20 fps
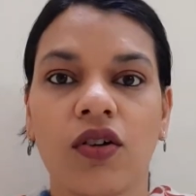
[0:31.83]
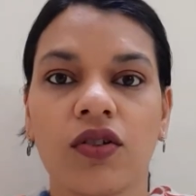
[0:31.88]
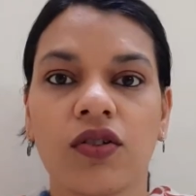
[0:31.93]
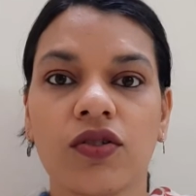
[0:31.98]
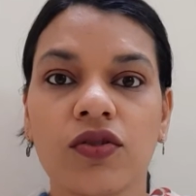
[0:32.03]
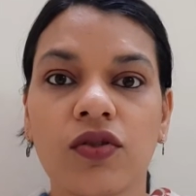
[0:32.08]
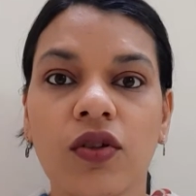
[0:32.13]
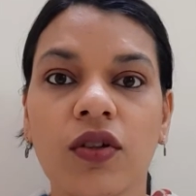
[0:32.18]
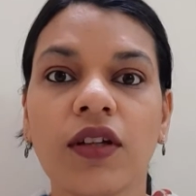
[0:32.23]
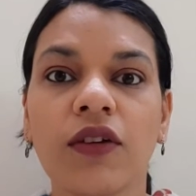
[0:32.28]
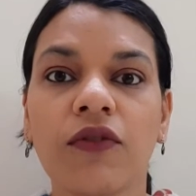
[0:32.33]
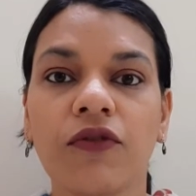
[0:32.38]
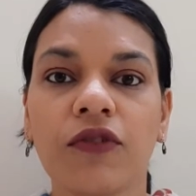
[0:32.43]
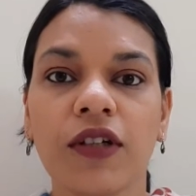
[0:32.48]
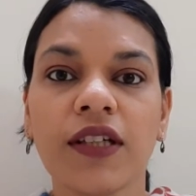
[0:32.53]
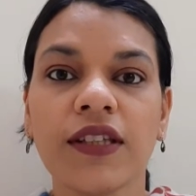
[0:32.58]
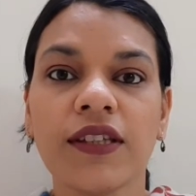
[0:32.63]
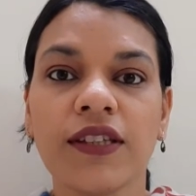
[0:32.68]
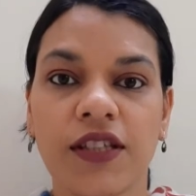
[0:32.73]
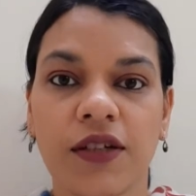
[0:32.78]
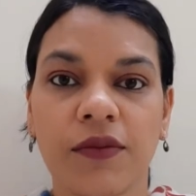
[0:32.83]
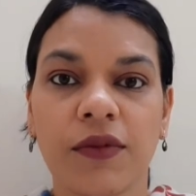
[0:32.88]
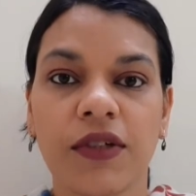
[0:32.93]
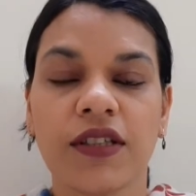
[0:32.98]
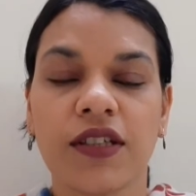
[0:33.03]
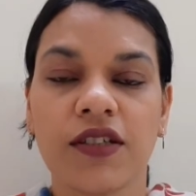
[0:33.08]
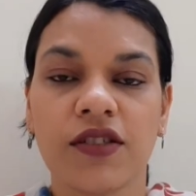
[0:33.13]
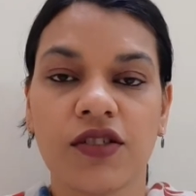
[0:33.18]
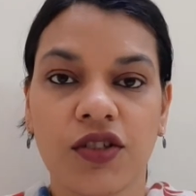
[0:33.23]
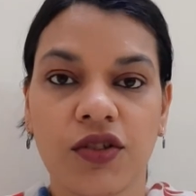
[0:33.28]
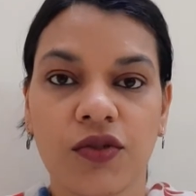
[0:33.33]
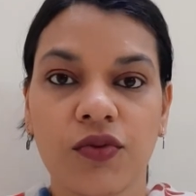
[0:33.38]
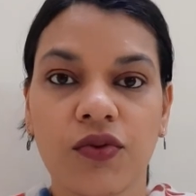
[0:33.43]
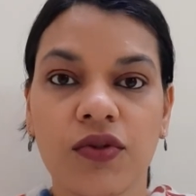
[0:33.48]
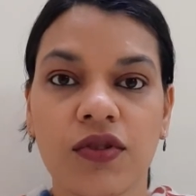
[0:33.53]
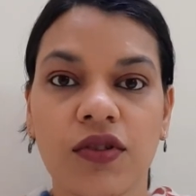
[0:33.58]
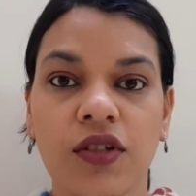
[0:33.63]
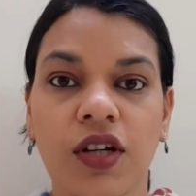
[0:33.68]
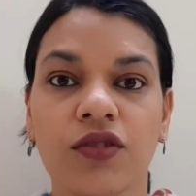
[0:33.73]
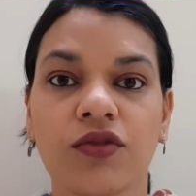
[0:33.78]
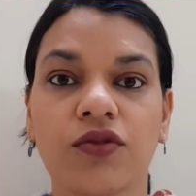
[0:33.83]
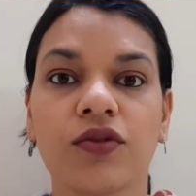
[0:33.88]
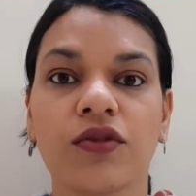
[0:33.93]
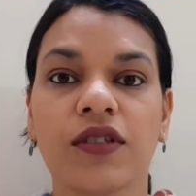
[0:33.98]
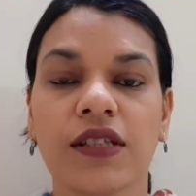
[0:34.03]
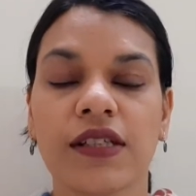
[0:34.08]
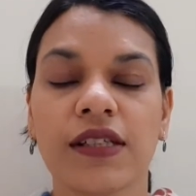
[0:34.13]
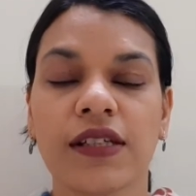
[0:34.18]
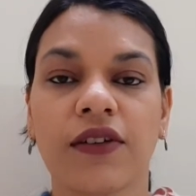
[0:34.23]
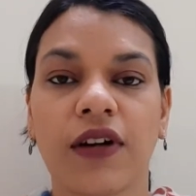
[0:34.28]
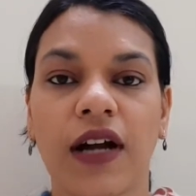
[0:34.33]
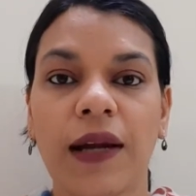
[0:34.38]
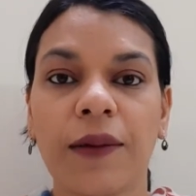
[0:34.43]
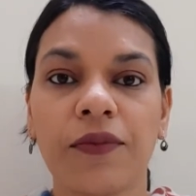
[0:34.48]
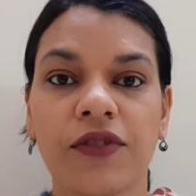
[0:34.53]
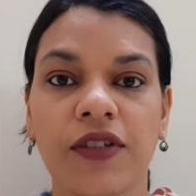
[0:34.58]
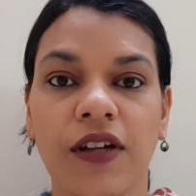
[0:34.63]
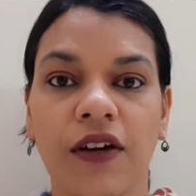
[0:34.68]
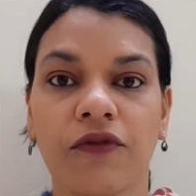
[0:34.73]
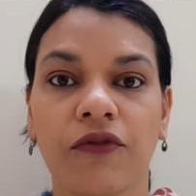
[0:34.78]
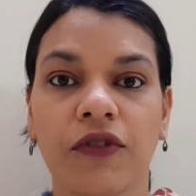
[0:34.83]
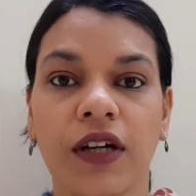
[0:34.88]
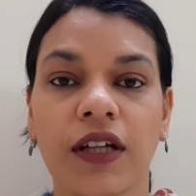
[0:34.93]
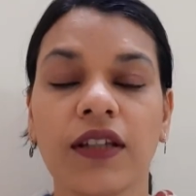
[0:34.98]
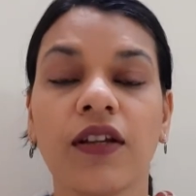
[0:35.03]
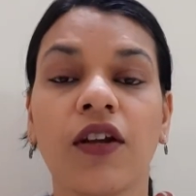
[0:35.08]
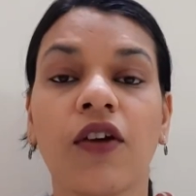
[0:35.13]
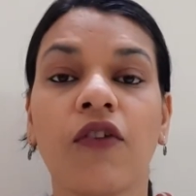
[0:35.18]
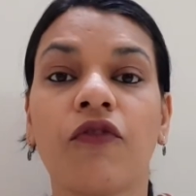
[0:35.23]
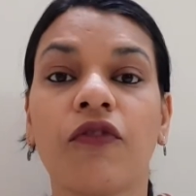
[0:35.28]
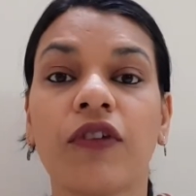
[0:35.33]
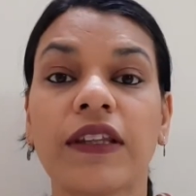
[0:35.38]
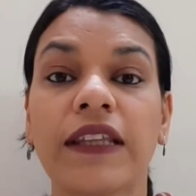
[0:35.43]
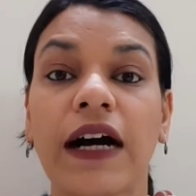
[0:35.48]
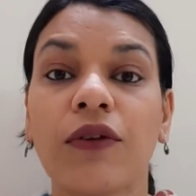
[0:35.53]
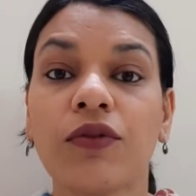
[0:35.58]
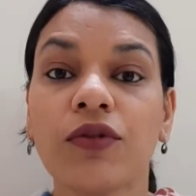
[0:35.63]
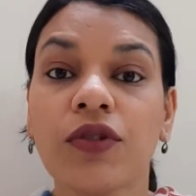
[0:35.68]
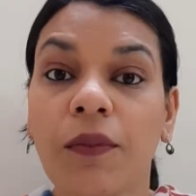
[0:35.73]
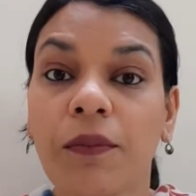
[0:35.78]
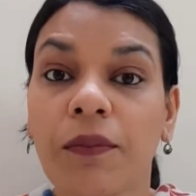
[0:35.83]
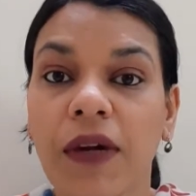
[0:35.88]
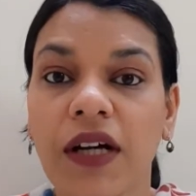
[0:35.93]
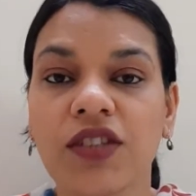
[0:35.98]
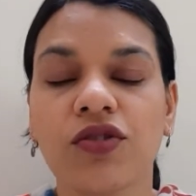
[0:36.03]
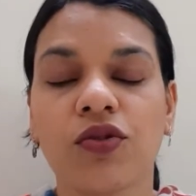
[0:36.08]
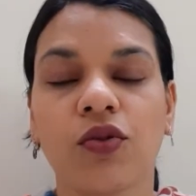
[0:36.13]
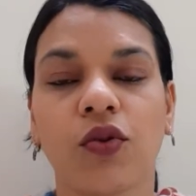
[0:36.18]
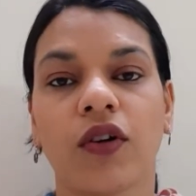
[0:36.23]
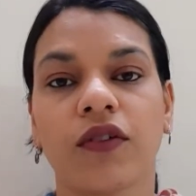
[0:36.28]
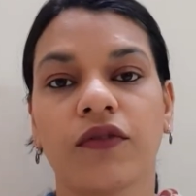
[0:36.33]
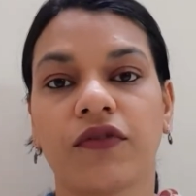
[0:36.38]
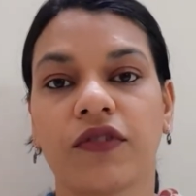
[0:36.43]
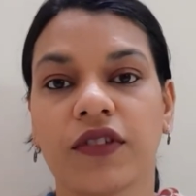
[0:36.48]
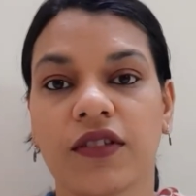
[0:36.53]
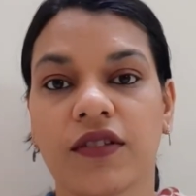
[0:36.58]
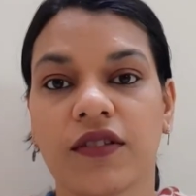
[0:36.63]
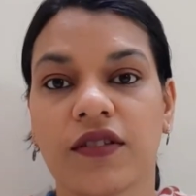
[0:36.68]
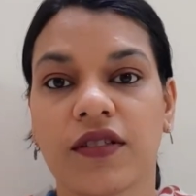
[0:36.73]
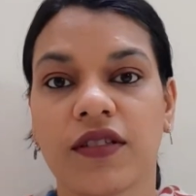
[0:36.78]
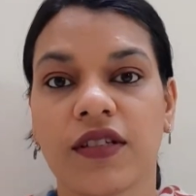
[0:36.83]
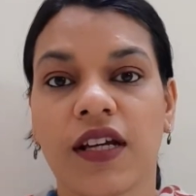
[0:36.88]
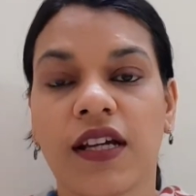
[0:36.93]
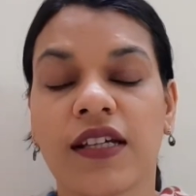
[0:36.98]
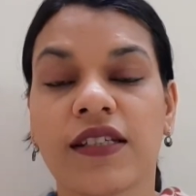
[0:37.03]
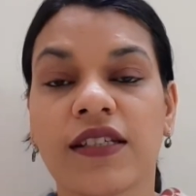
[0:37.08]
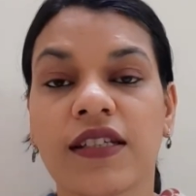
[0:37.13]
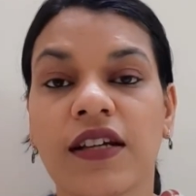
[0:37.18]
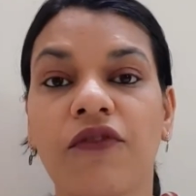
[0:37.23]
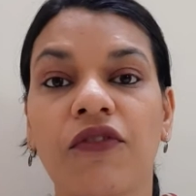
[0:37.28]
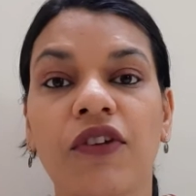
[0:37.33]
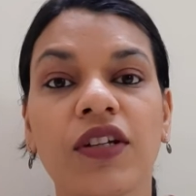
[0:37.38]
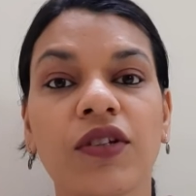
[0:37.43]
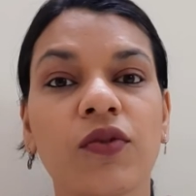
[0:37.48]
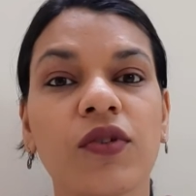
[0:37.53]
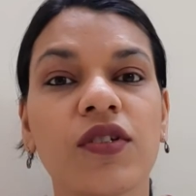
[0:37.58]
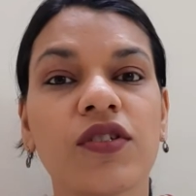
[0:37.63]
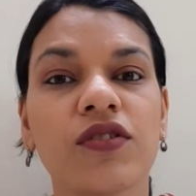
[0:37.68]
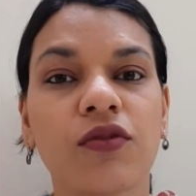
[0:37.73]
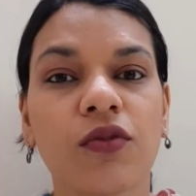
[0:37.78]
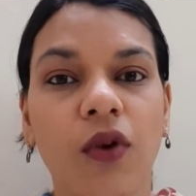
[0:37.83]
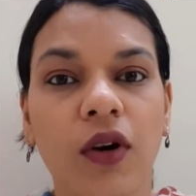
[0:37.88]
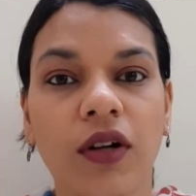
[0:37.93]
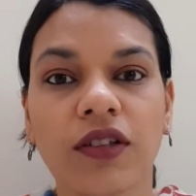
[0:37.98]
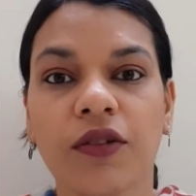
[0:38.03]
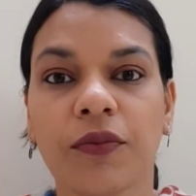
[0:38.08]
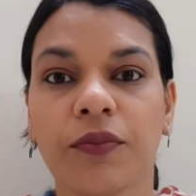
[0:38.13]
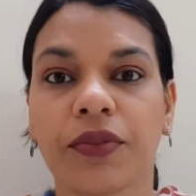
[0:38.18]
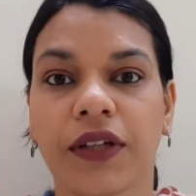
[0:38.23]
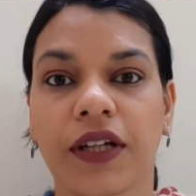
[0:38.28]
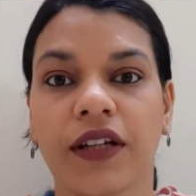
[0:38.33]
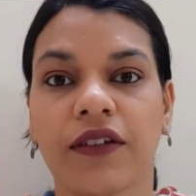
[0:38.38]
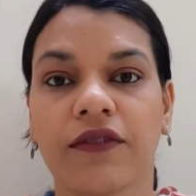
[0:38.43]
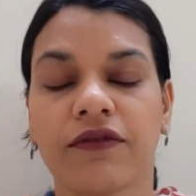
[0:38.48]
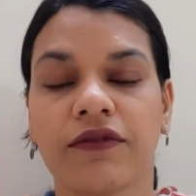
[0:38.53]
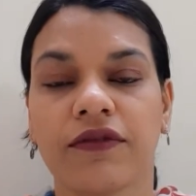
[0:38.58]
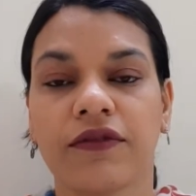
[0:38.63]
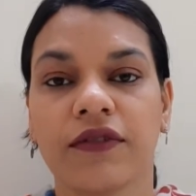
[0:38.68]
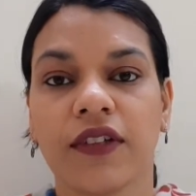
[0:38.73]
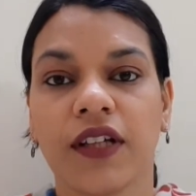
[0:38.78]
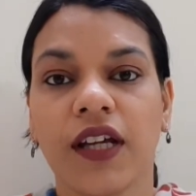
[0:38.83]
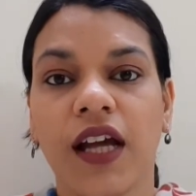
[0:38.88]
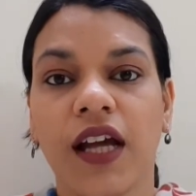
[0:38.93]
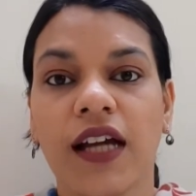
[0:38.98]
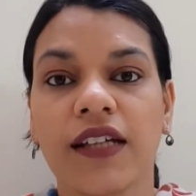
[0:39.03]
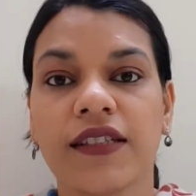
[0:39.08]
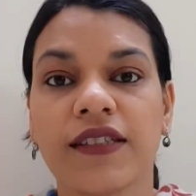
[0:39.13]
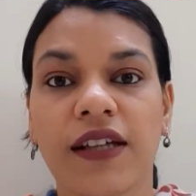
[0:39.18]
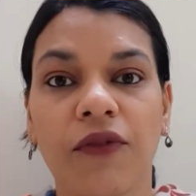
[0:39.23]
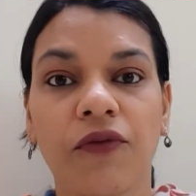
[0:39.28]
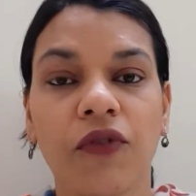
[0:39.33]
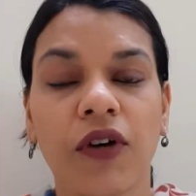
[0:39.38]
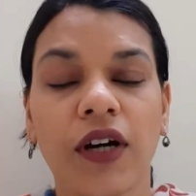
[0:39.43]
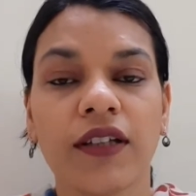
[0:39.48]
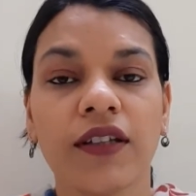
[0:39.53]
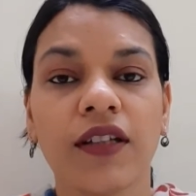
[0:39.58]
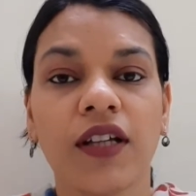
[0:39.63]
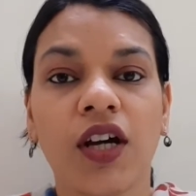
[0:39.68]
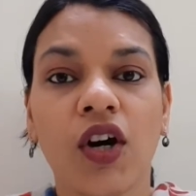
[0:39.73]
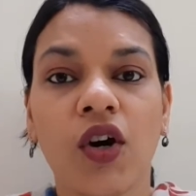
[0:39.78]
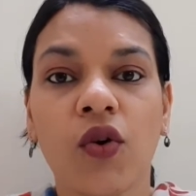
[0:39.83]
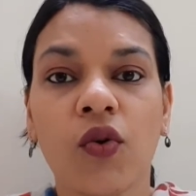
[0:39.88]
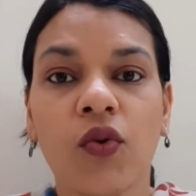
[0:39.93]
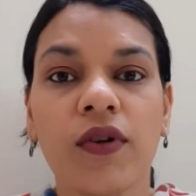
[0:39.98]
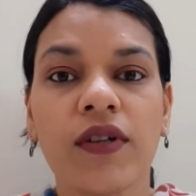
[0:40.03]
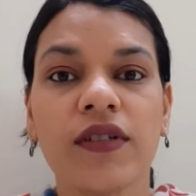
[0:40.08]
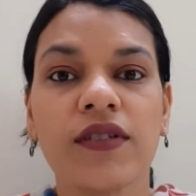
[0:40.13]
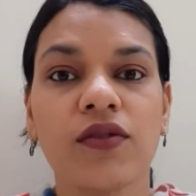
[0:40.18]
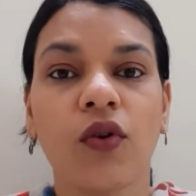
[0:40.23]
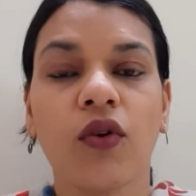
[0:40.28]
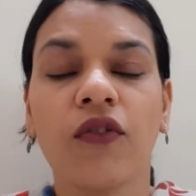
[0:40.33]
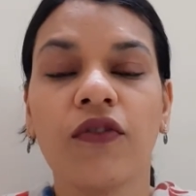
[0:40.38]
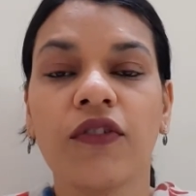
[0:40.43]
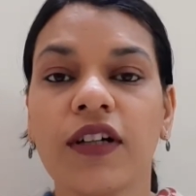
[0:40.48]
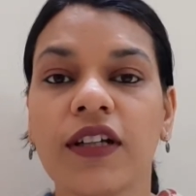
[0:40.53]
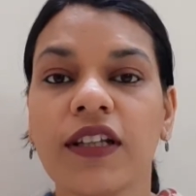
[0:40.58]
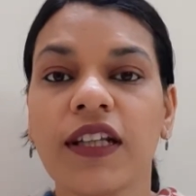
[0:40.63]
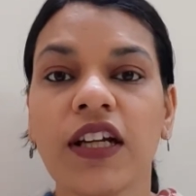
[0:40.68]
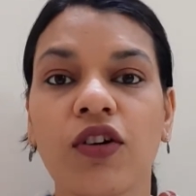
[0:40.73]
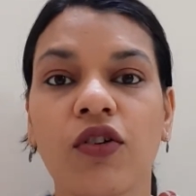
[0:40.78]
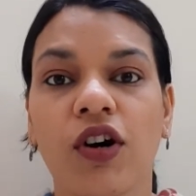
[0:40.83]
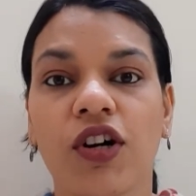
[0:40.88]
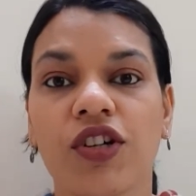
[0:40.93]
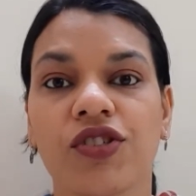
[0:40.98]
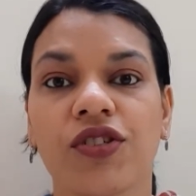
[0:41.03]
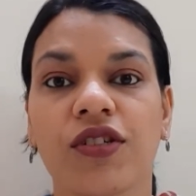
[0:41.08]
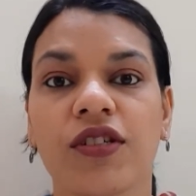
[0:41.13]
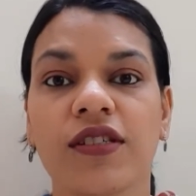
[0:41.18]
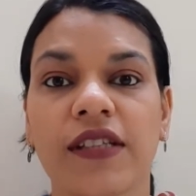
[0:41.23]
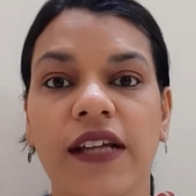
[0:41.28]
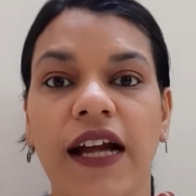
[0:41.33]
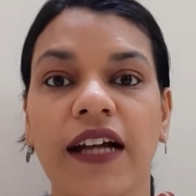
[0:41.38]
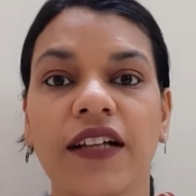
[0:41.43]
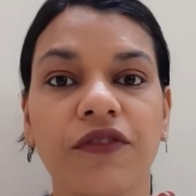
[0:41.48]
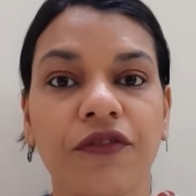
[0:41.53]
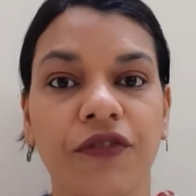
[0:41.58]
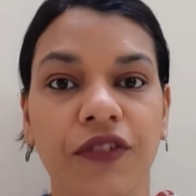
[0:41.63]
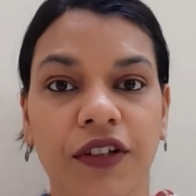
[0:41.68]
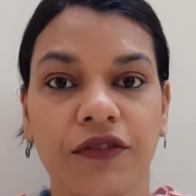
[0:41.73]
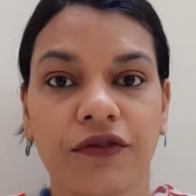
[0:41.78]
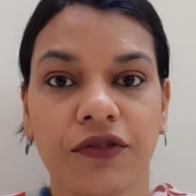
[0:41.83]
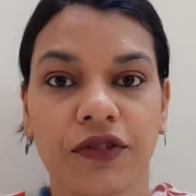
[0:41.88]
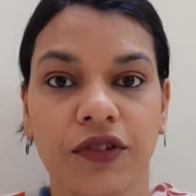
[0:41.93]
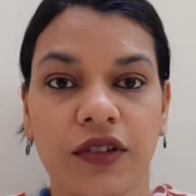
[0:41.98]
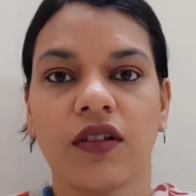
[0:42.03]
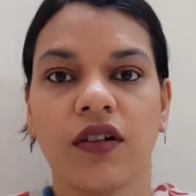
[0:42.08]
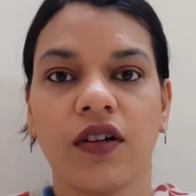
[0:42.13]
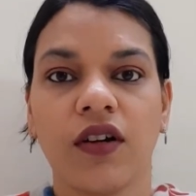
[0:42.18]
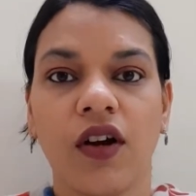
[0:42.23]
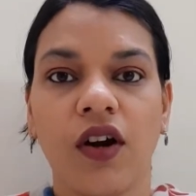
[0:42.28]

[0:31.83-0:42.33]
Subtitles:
So the word timid is used to describe someone without much confidence, someone who is not brave, someone who is overly cautious and fearful.